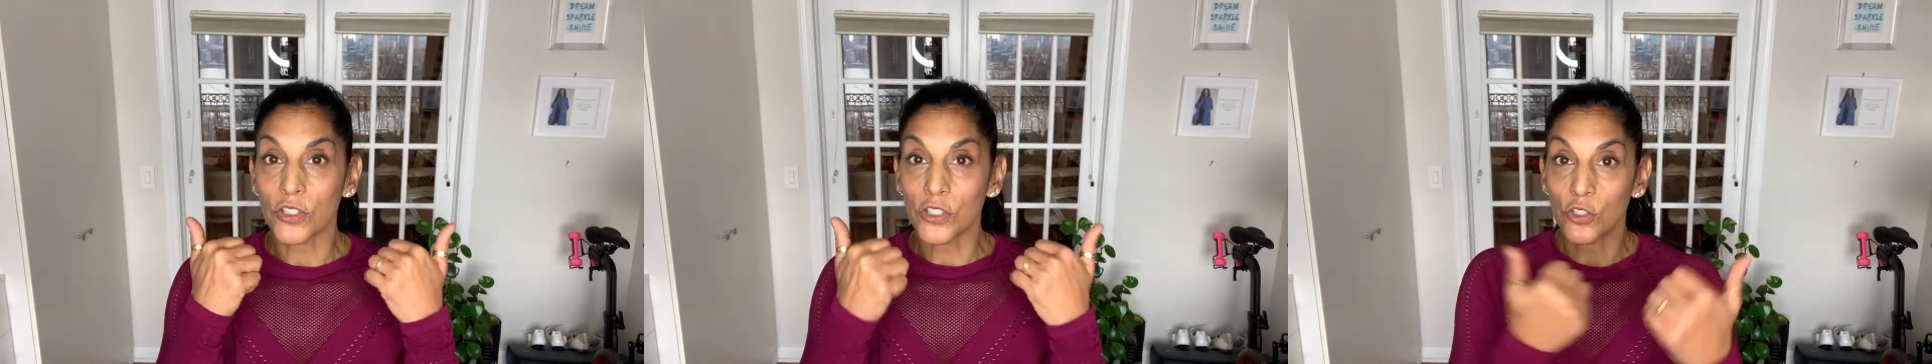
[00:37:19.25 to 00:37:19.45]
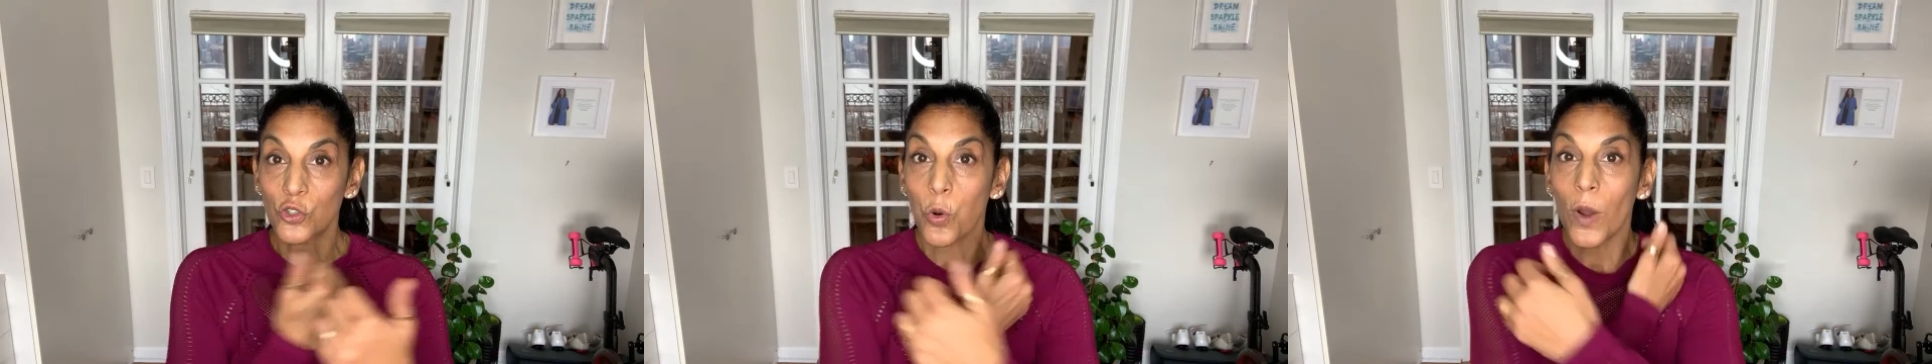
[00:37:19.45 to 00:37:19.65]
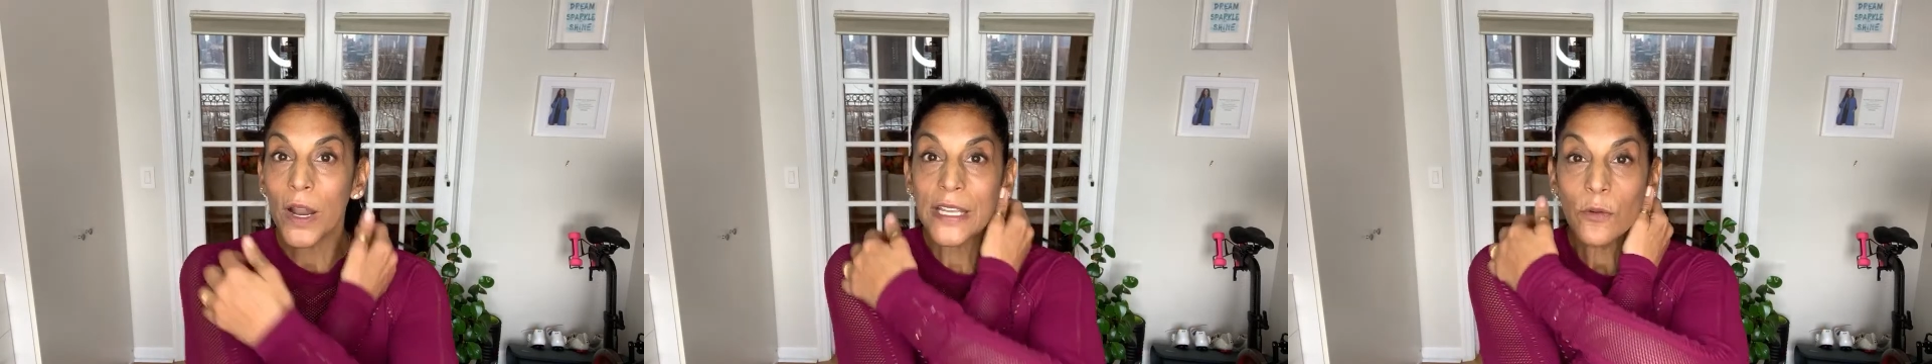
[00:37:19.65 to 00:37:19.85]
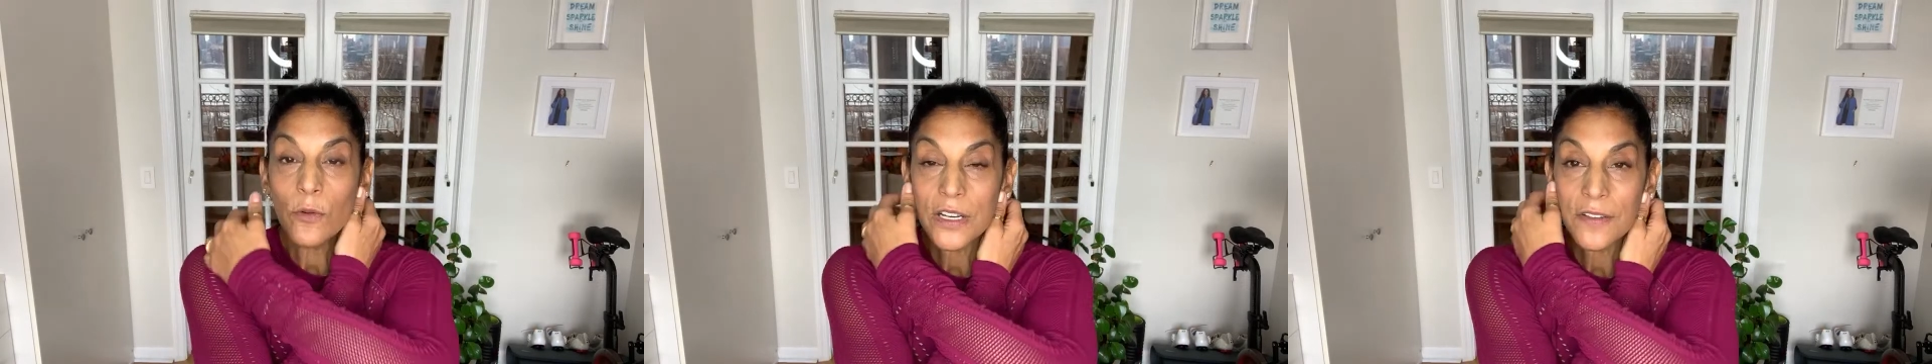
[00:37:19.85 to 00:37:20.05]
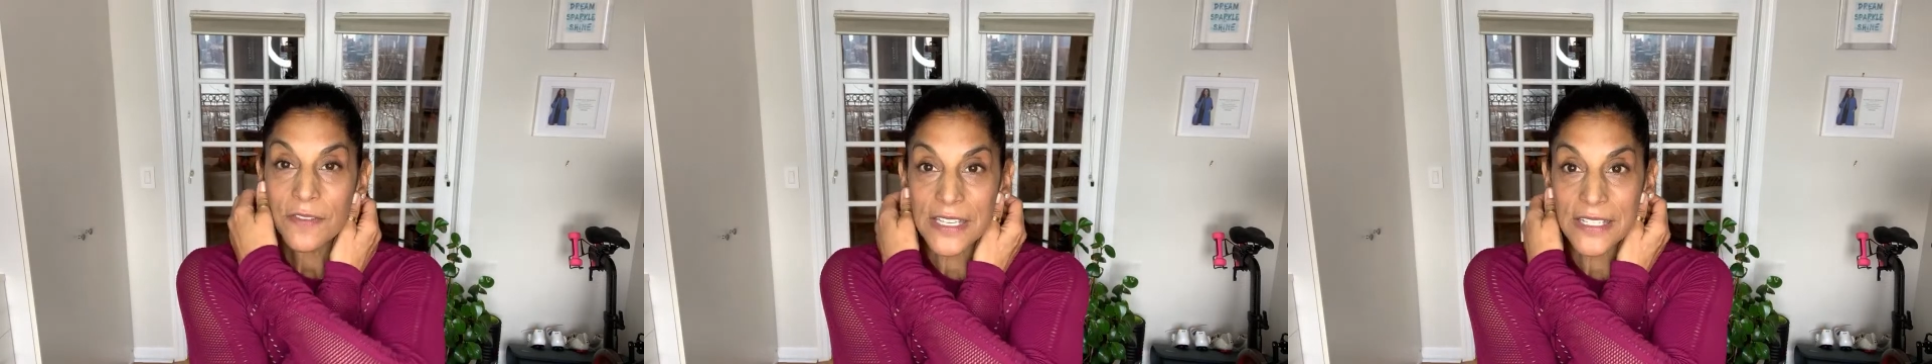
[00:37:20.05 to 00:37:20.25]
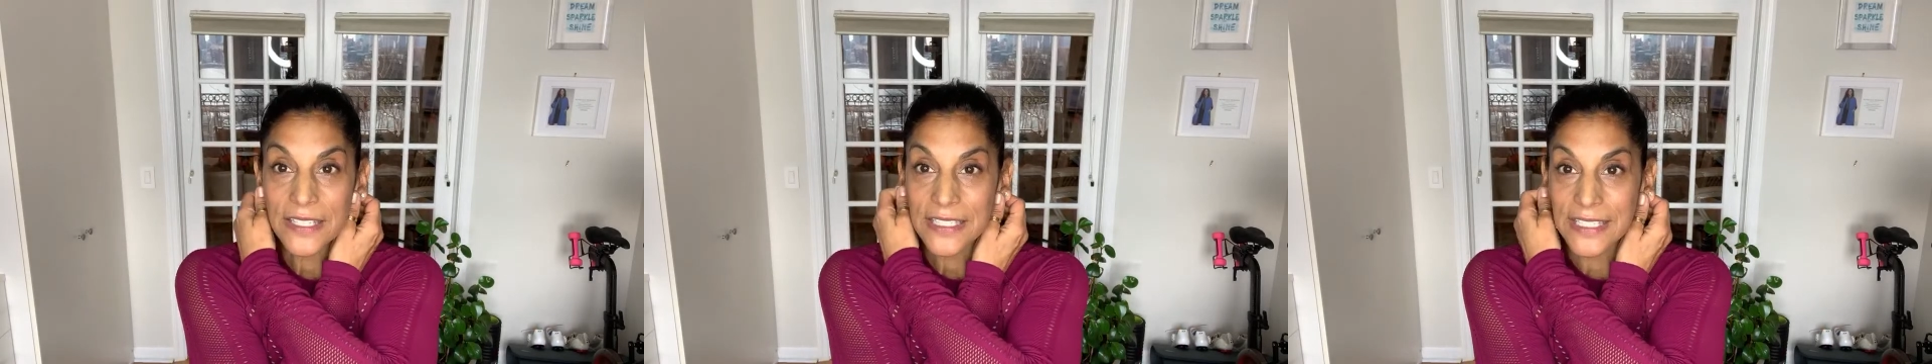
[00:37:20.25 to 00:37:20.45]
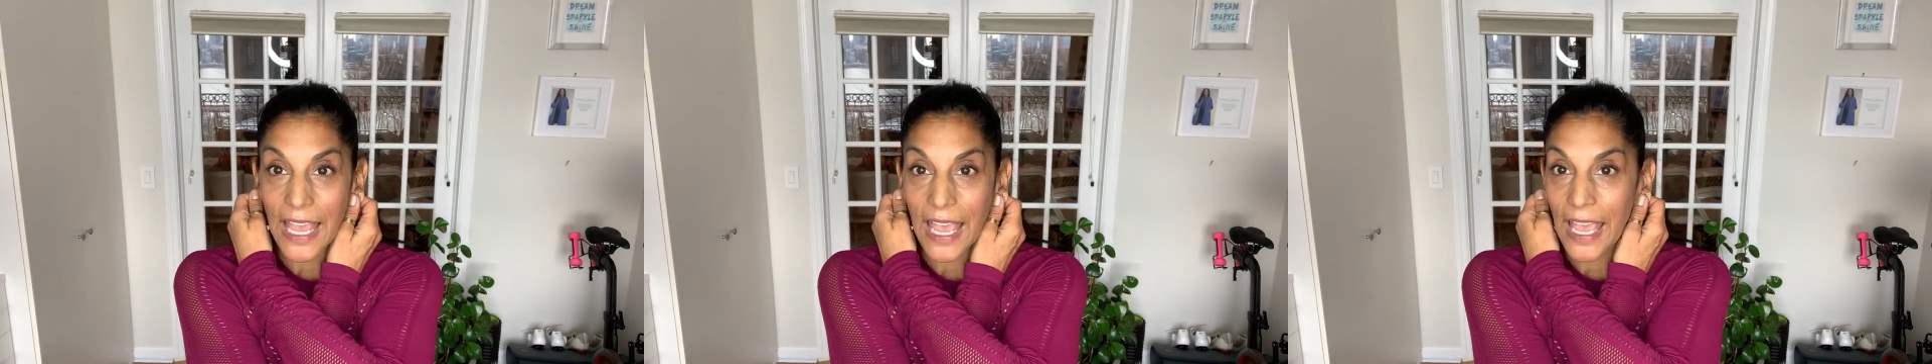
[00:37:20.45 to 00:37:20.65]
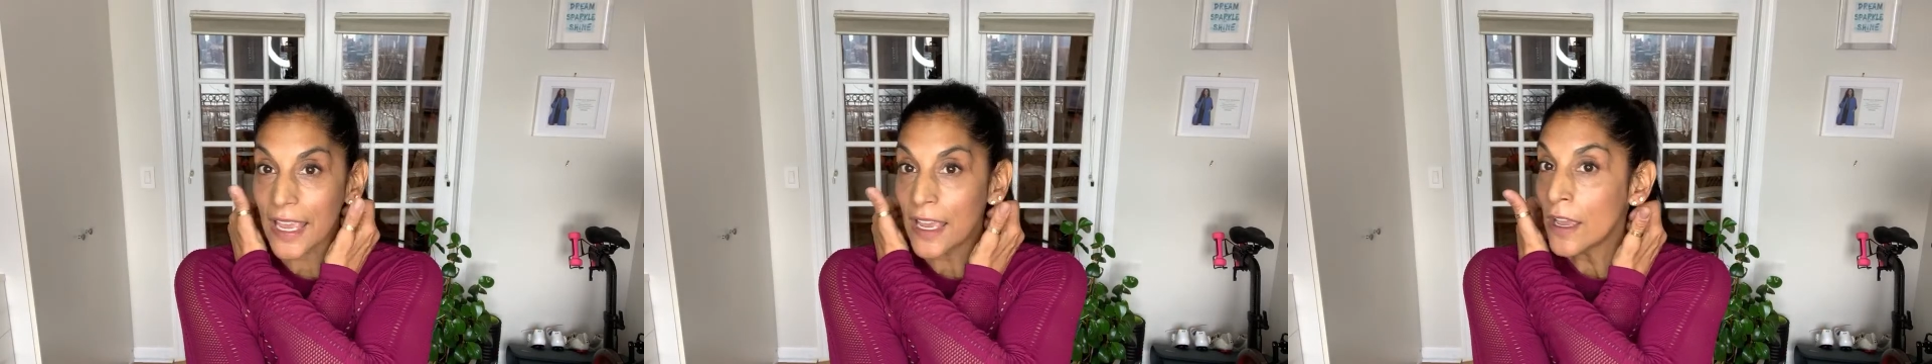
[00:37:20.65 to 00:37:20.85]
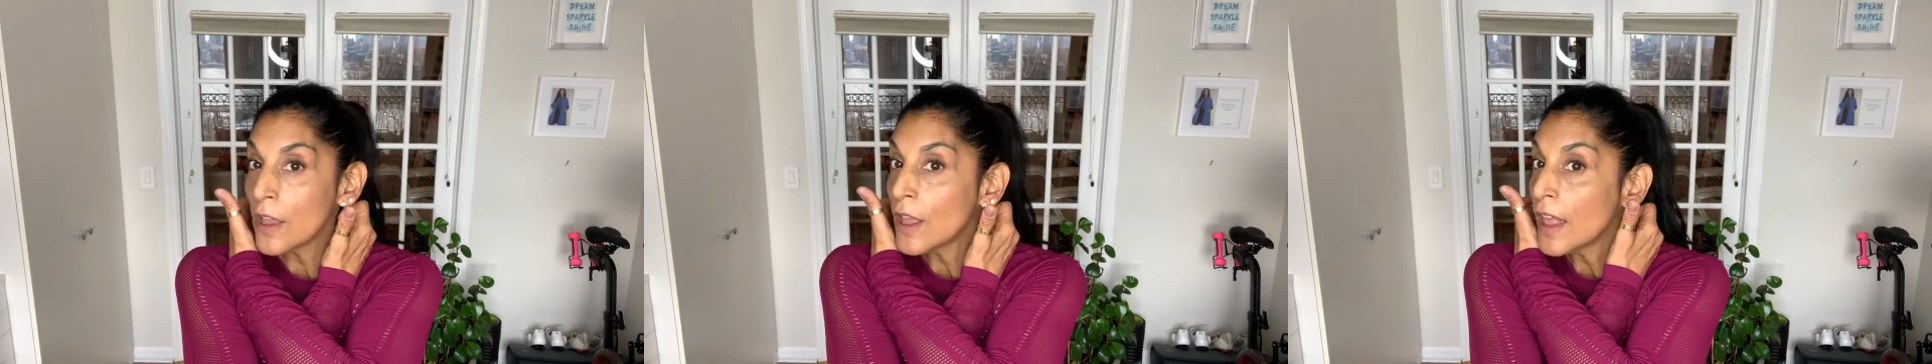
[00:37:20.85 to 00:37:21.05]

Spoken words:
Do 21 of these a day.